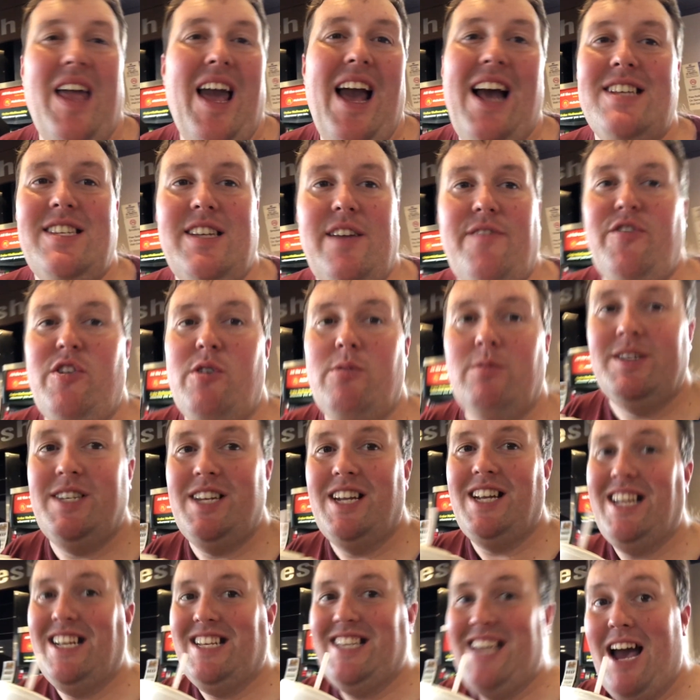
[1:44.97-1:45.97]
as if there was
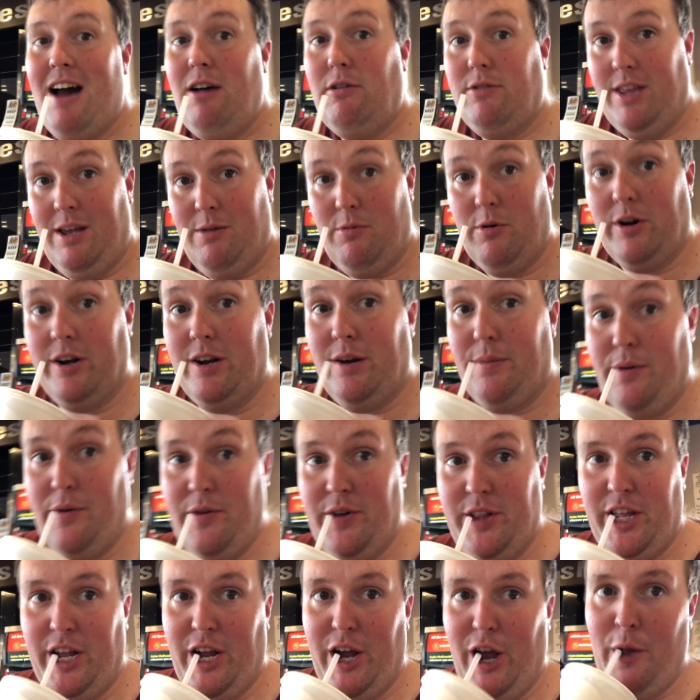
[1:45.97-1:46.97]
any doubt they were going to be
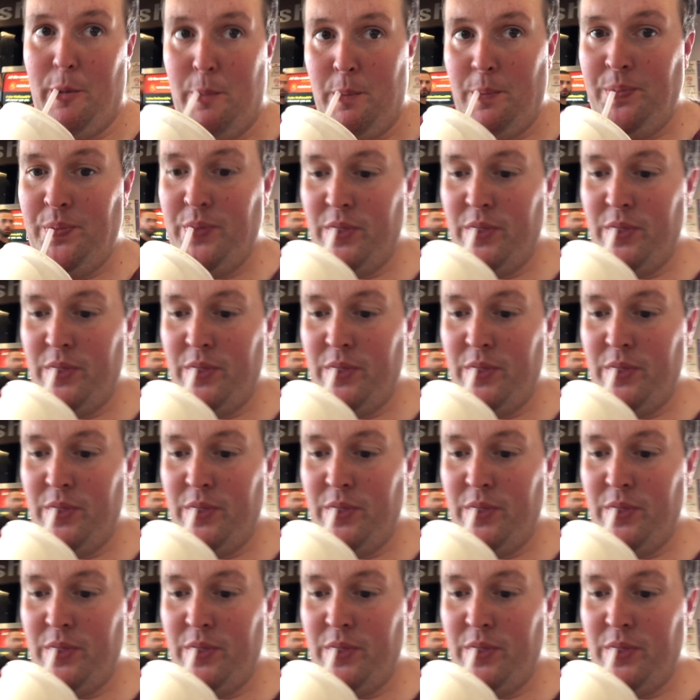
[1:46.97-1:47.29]
really good.